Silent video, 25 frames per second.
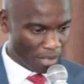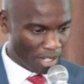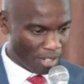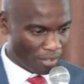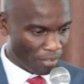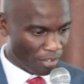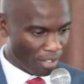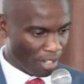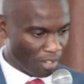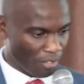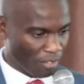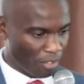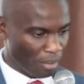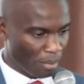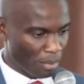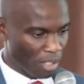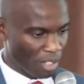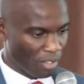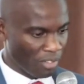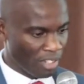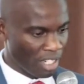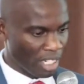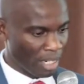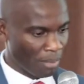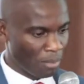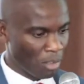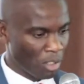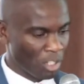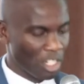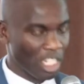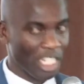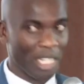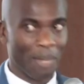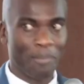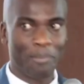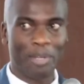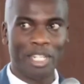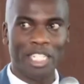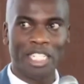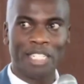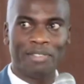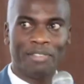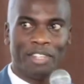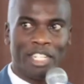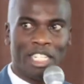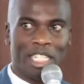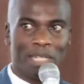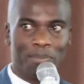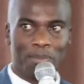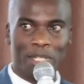different forms of income. You see, campaign is
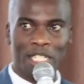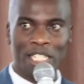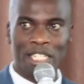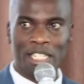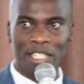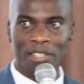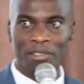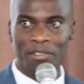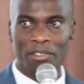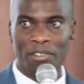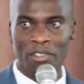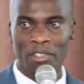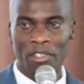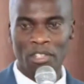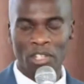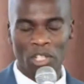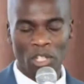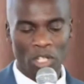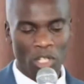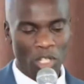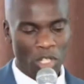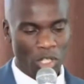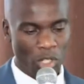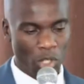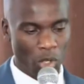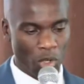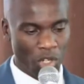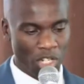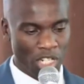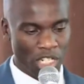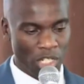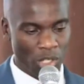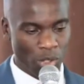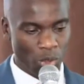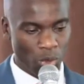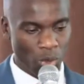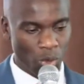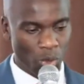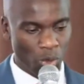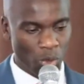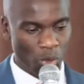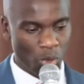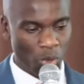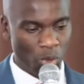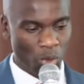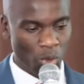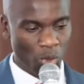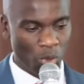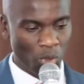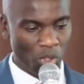very expensive, so you need
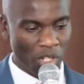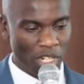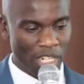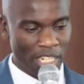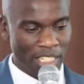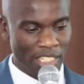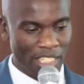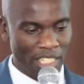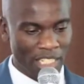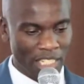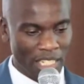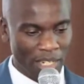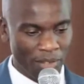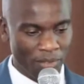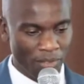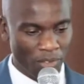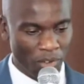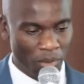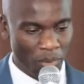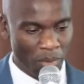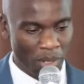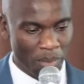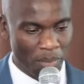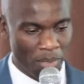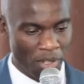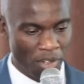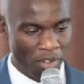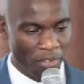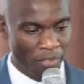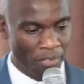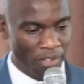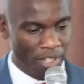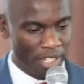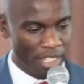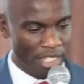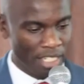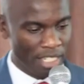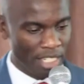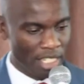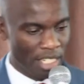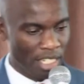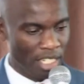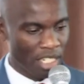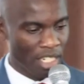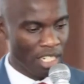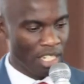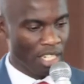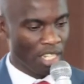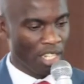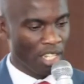to get income from maybe your friends,
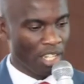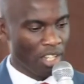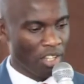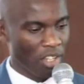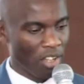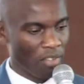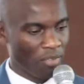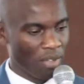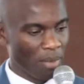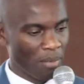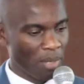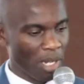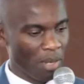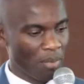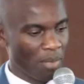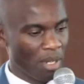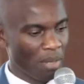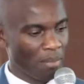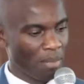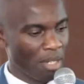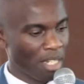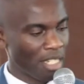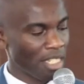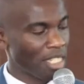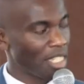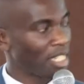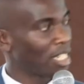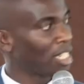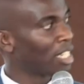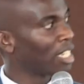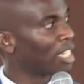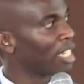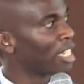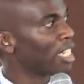your family members.